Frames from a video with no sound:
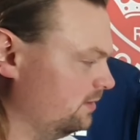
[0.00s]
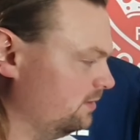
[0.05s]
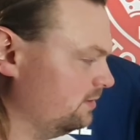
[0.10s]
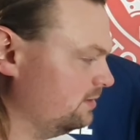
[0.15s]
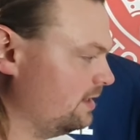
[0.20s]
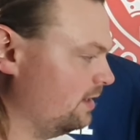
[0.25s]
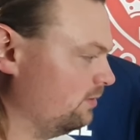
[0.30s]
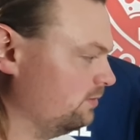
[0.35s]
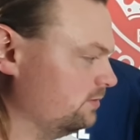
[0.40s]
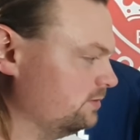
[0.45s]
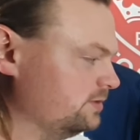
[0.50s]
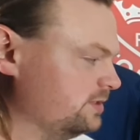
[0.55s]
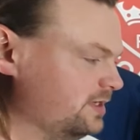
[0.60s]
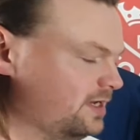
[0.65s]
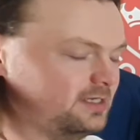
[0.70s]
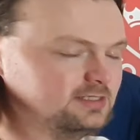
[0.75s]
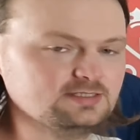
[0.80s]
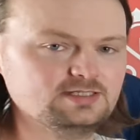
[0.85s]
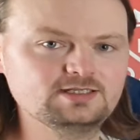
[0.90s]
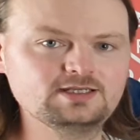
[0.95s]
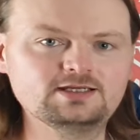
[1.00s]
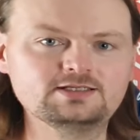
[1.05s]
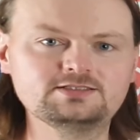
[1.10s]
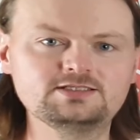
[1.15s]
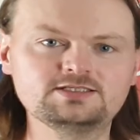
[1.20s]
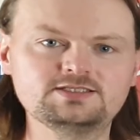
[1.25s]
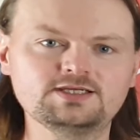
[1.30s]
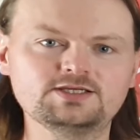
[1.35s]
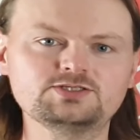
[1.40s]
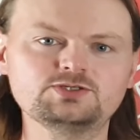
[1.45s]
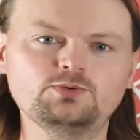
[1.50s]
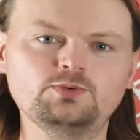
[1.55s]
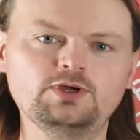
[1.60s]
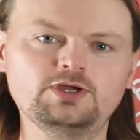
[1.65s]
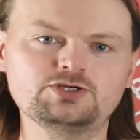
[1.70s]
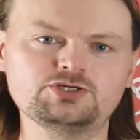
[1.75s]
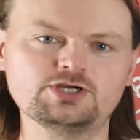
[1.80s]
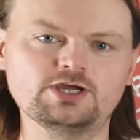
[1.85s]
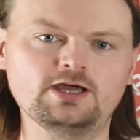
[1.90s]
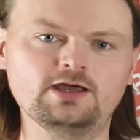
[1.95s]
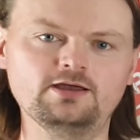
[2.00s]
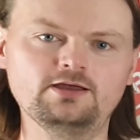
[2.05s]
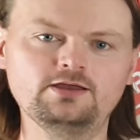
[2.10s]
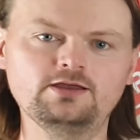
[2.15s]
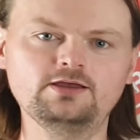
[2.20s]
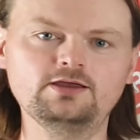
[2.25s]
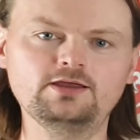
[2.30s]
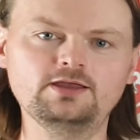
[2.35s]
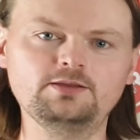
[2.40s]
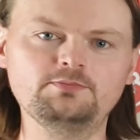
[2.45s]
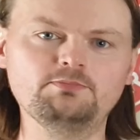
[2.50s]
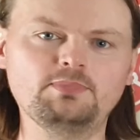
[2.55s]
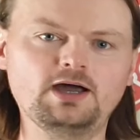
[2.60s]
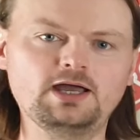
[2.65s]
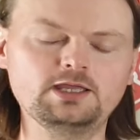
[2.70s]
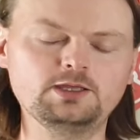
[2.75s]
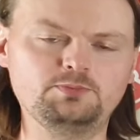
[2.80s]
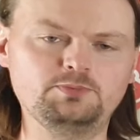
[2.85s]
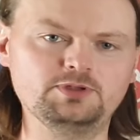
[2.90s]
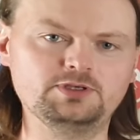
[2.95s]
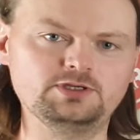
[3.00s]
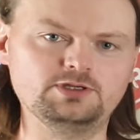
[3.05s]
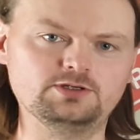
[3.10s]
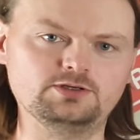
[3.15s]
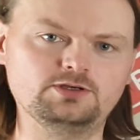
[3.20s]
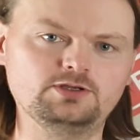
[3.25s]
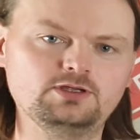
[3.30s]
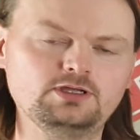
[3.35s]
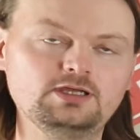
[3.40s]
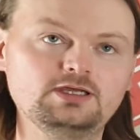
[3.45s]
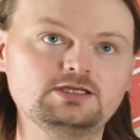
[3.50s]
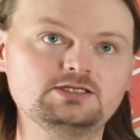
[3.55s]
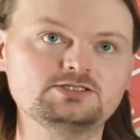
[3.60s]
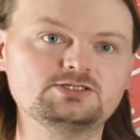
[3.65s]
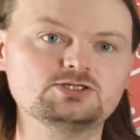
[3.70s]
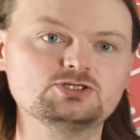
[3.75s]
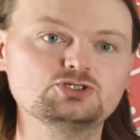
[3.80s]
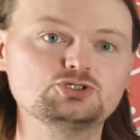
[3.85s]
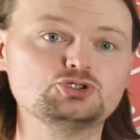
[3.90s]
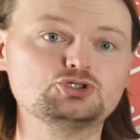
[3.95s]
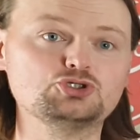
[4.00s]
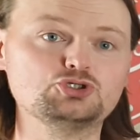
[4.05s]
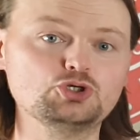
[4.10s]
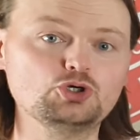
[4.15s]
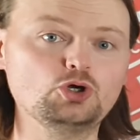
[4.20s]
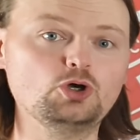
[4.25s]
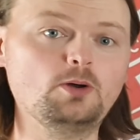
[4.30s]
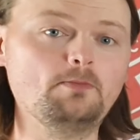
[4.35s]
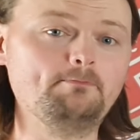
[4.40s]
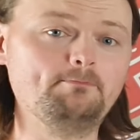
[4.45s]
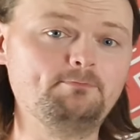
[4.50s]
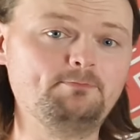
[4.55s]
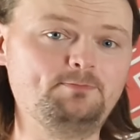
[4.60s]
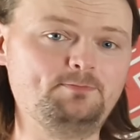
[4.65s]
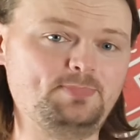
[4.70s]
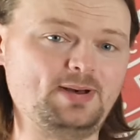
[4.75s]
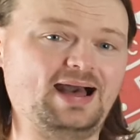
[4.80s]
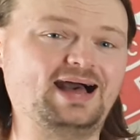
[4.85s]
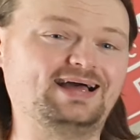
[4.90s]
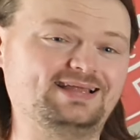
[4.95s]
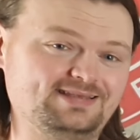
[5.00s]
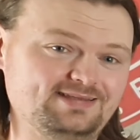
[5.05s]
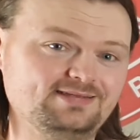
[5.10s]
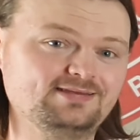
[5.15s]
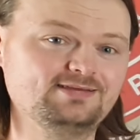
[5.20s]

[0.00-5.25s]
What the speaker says: Now, the 1996 away shirt, in my opinion, is so bad